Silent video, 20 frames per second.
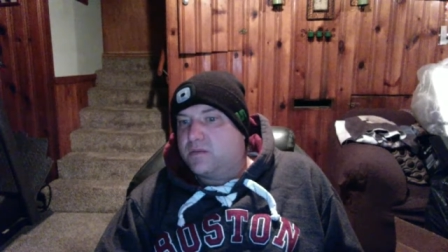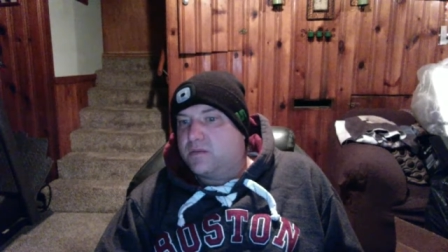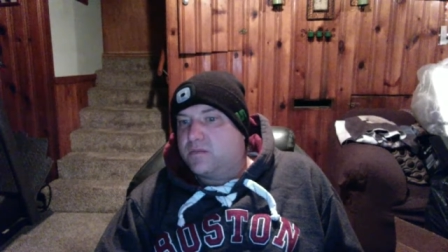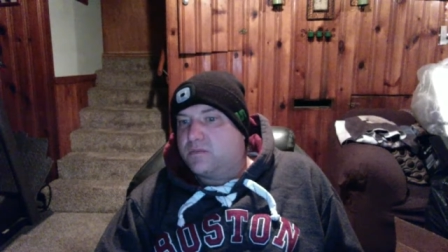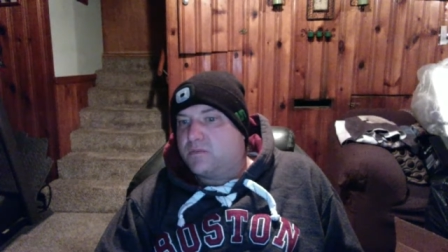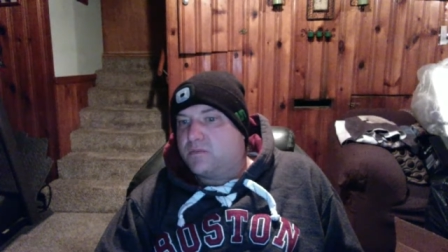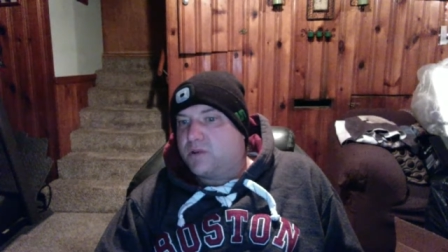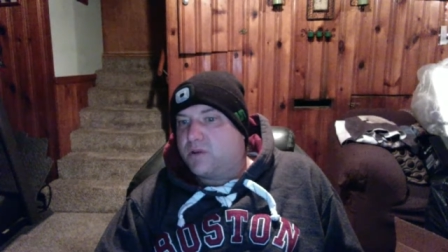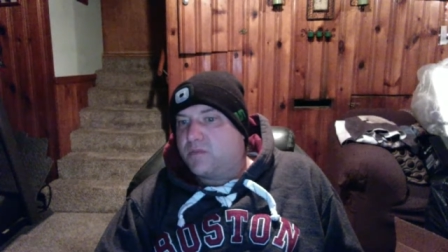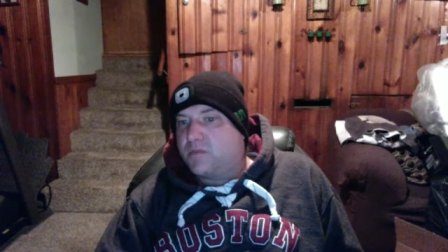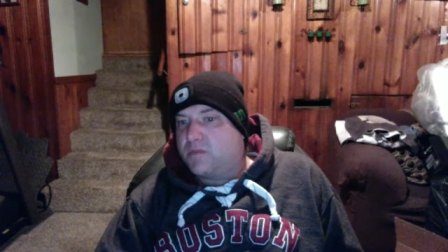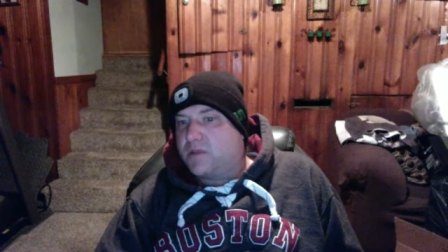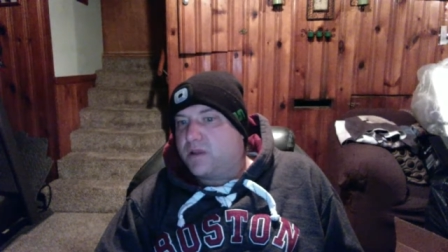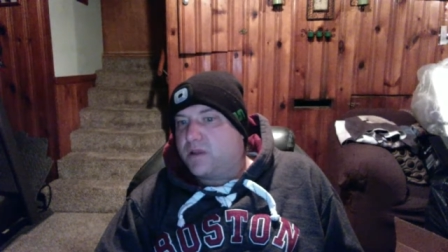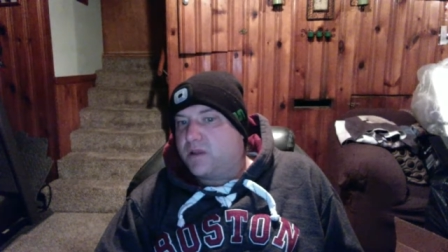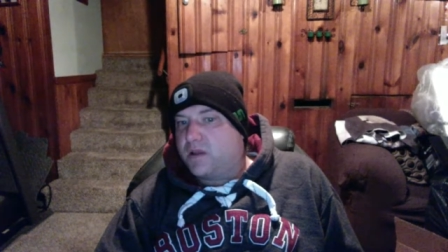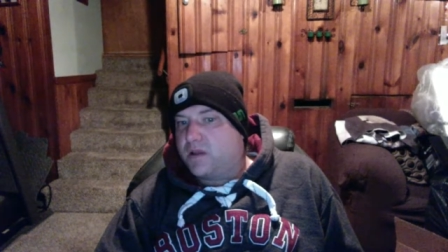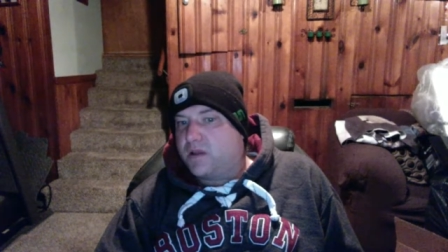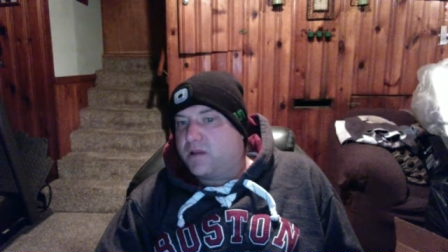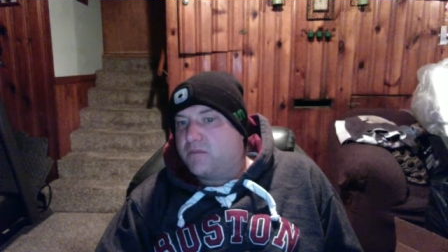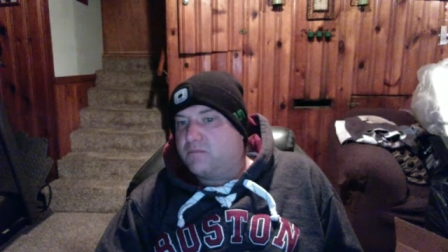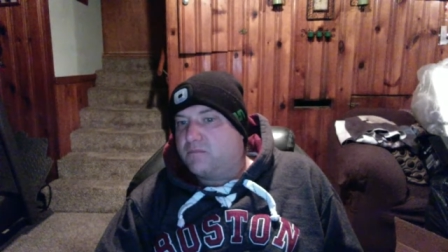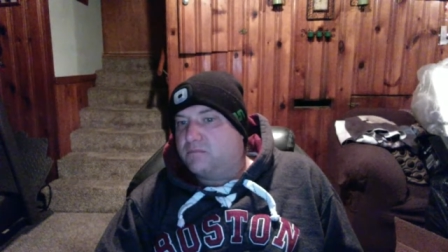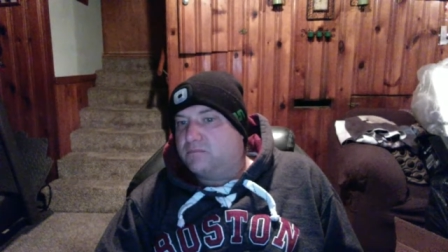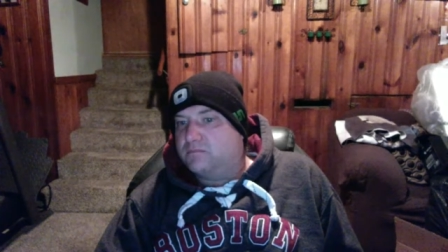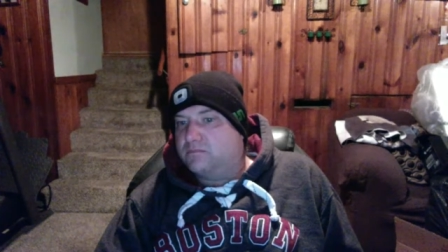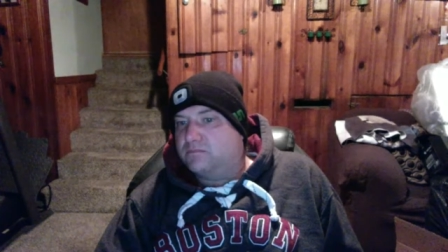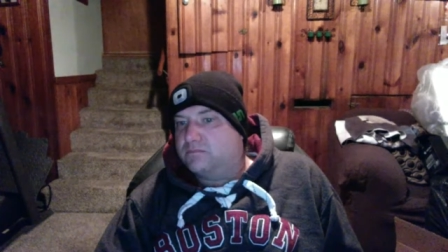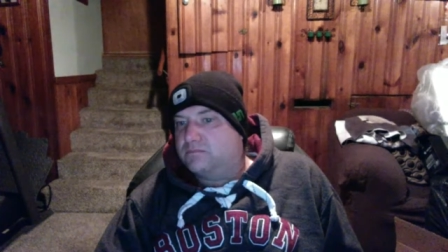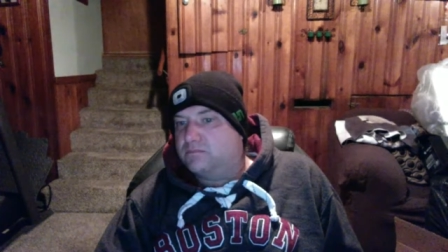
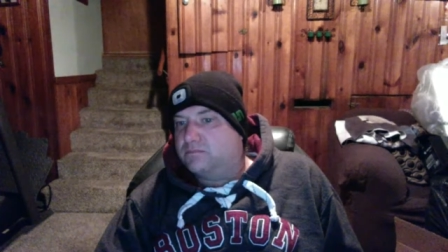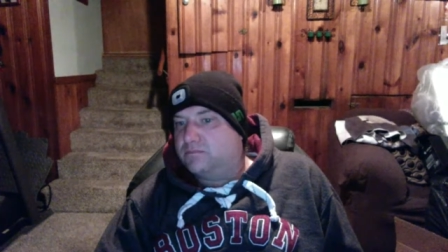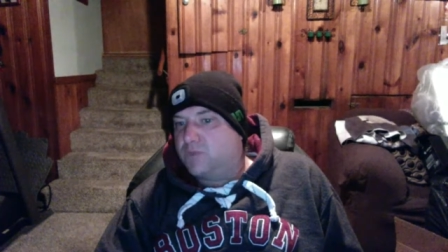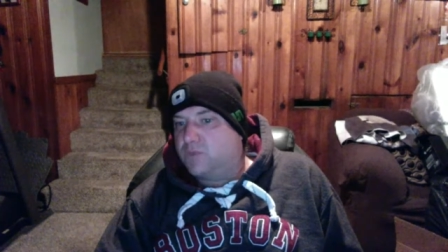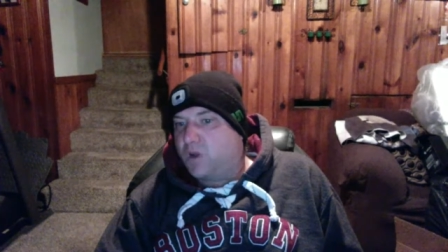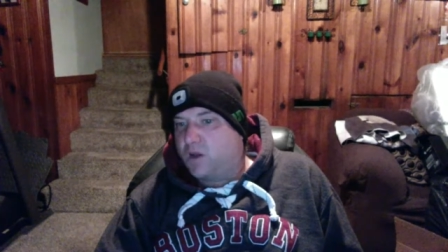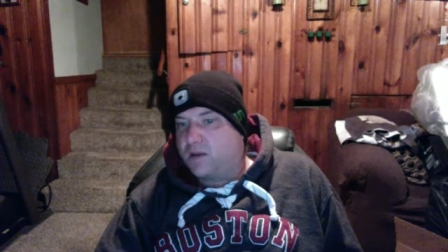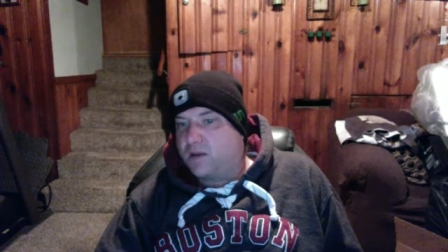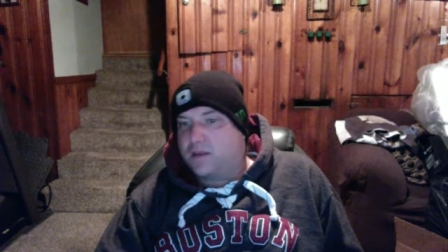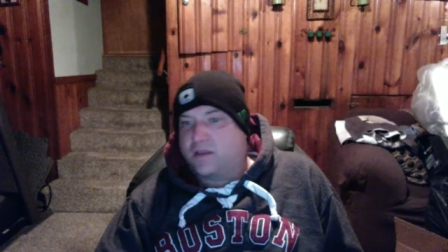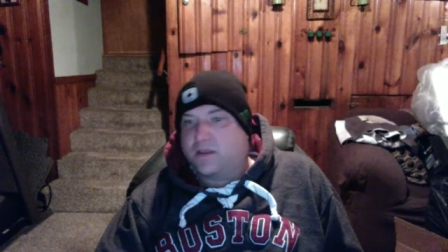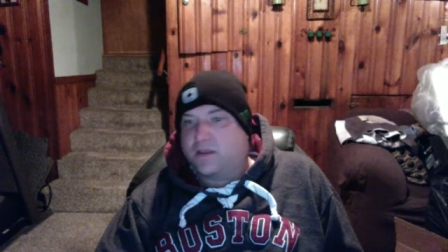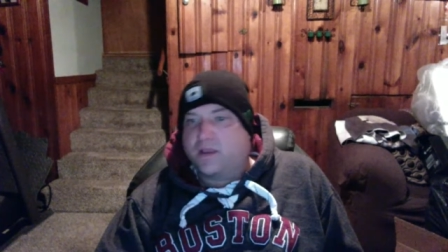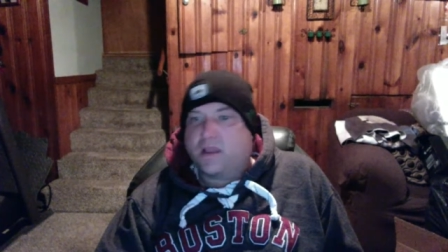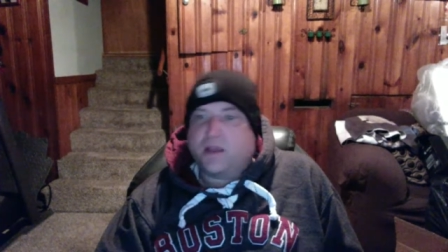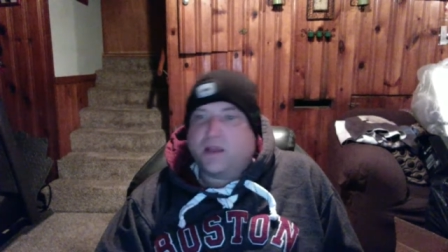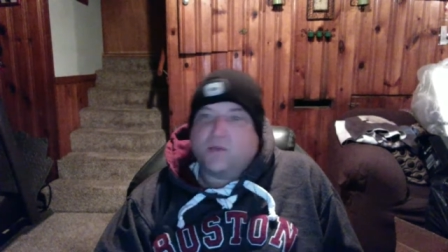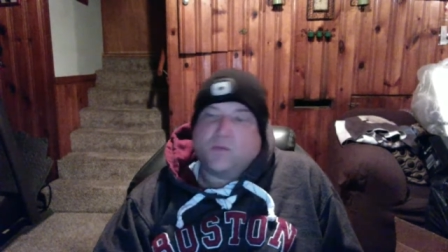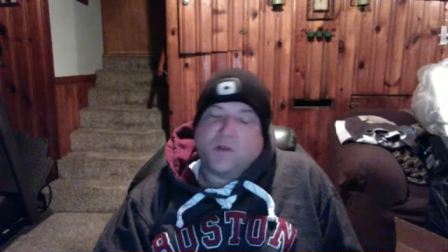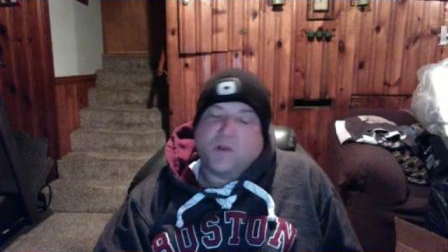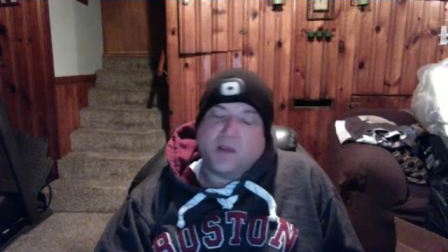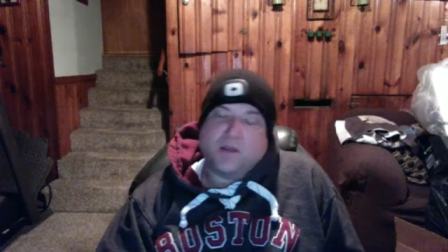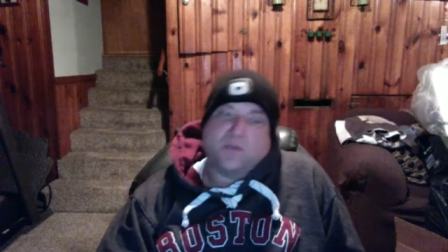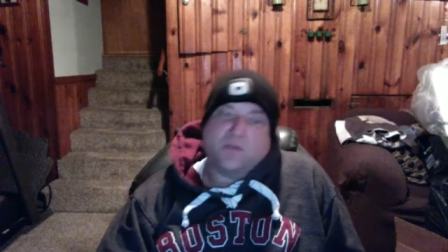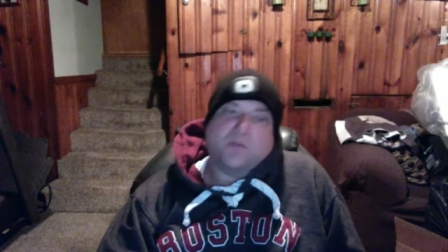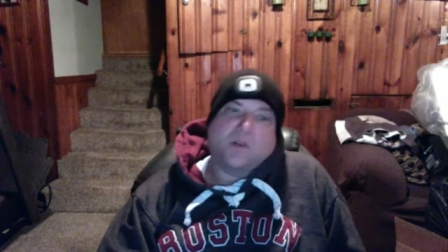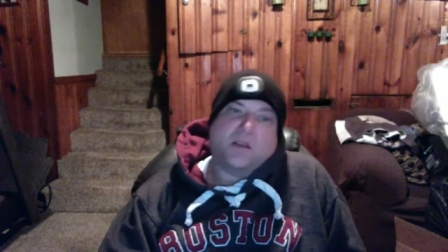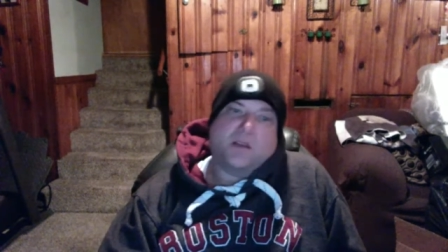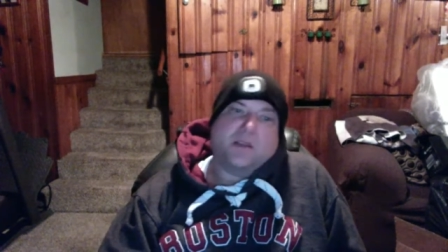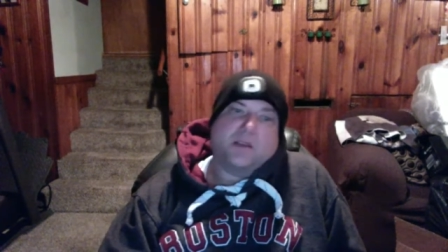hotter than that.
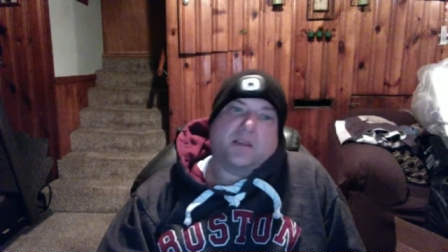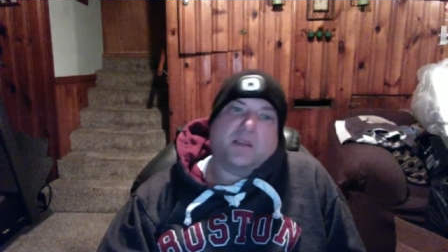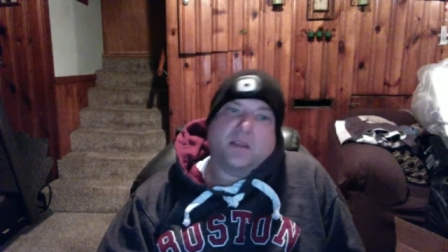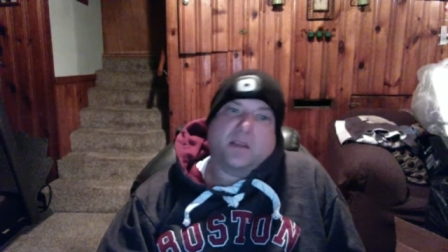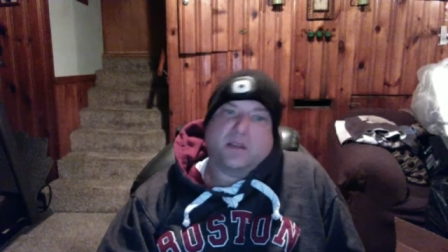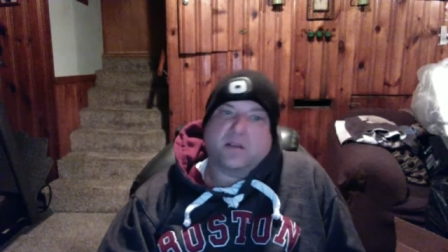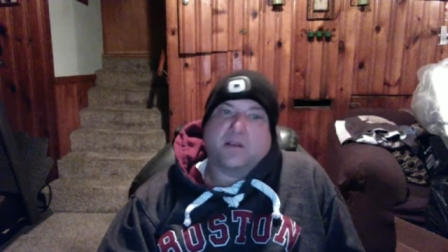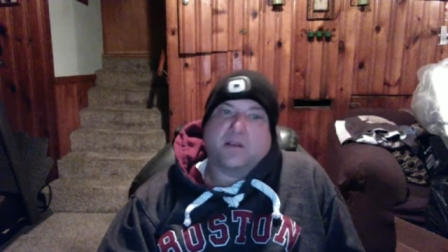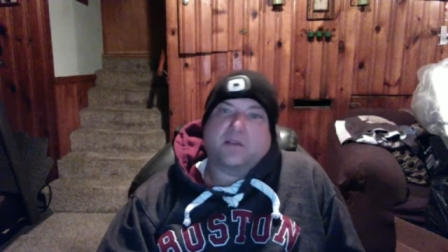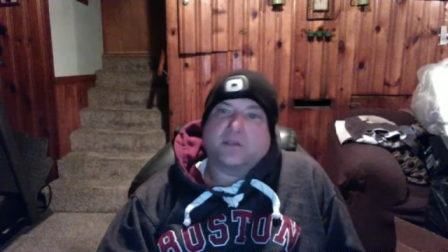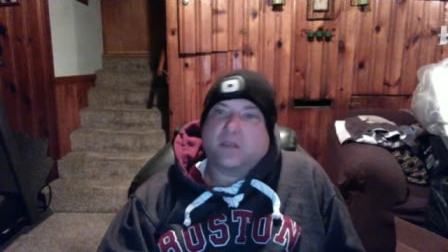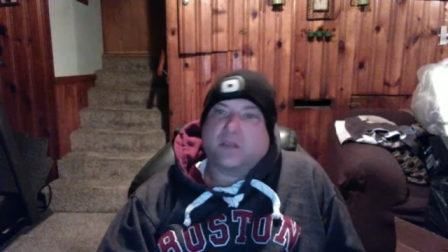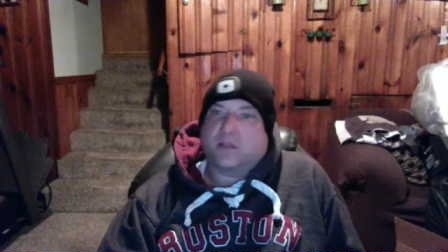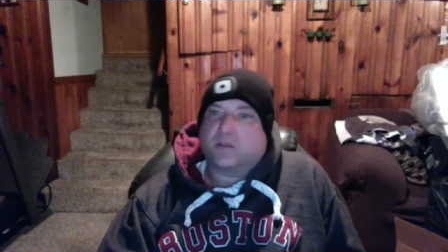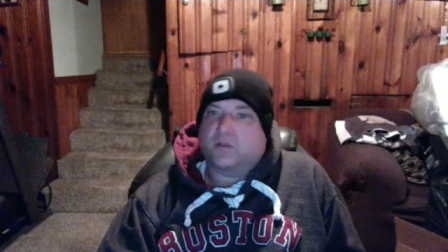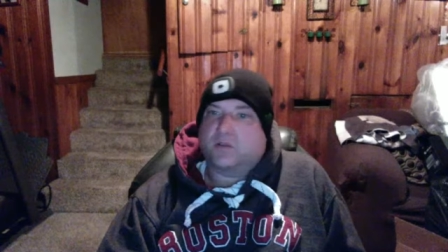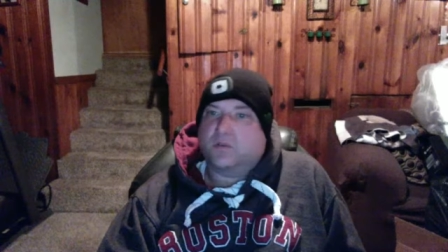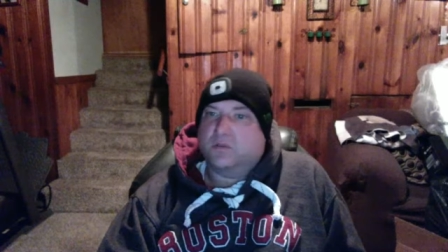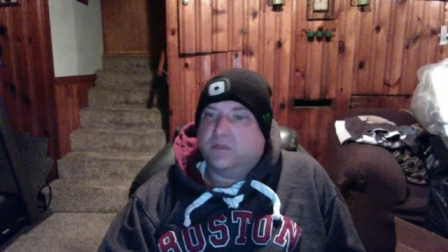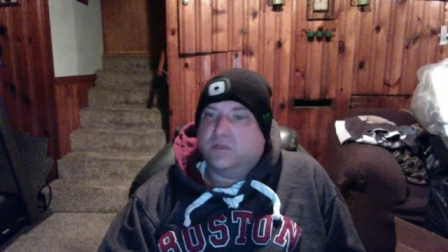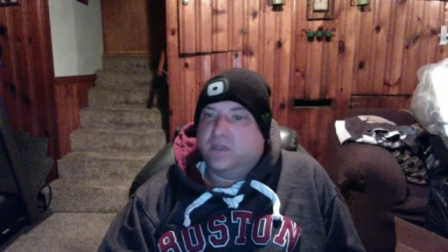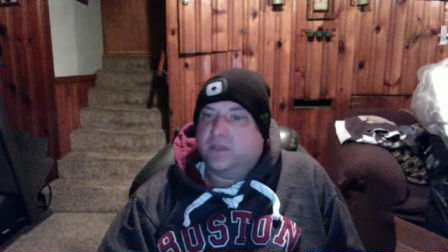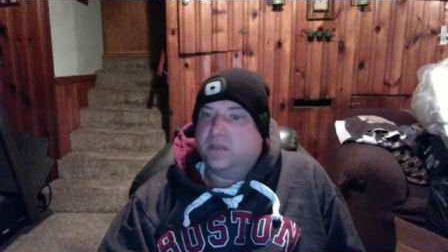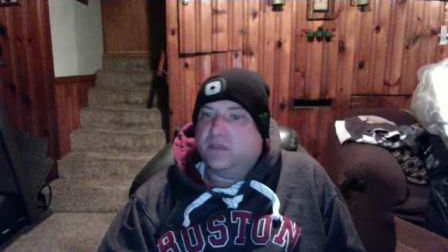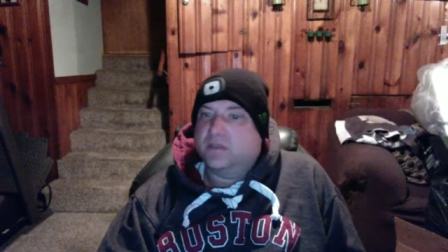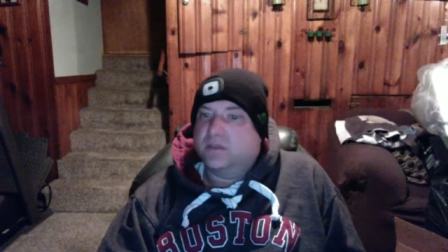Wow. I didn't think it got that cold there.